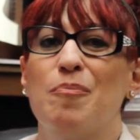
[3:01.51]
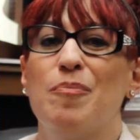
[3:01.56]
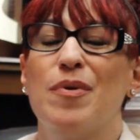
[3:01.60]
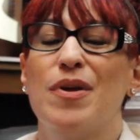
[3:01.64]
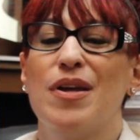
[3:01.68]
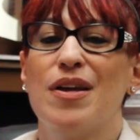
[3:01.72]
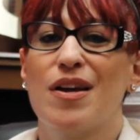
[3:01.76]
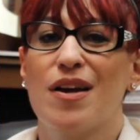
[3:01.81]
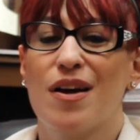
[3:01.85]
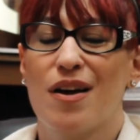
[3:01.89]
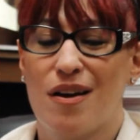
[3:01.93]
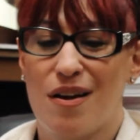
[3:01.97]

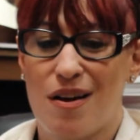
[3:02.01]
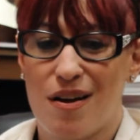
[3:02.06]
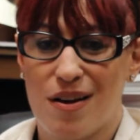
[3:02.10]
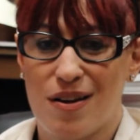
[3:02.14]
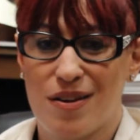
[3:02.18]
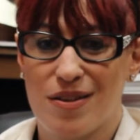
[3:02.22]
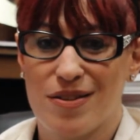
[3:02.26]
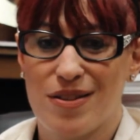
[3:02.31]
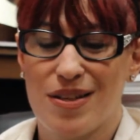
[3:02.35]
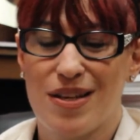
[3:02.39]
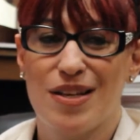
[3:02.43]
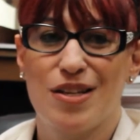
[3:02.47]

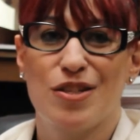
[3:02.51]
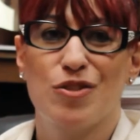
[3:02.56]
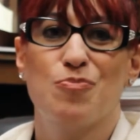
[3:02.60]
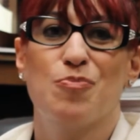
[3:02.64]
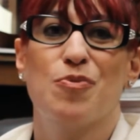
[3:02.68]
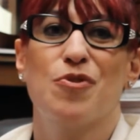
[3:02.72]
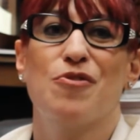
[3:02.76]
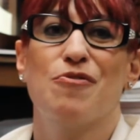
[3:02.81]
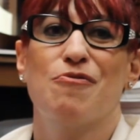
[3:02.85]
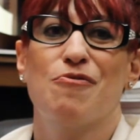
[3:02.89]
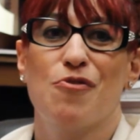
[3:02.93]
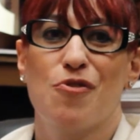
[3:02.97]
because his
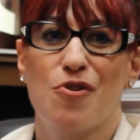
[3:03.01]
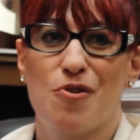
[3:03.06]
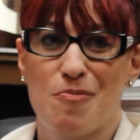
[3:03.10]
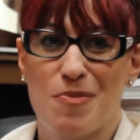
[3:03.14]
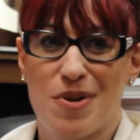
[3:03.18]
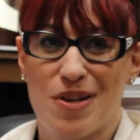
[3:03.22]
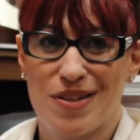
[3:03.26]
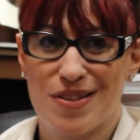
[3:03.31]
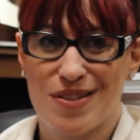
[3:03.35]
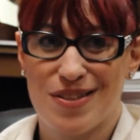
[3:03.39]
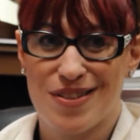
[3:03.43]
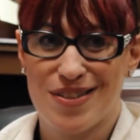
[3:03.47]

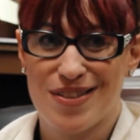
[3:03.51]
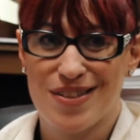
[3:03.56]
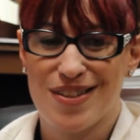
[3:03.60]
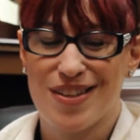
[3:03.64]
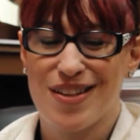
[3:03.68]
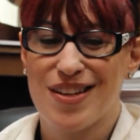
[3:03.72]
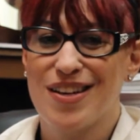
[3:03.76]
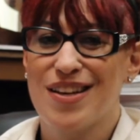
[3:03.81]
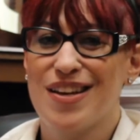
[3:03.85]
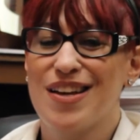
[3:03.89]
performance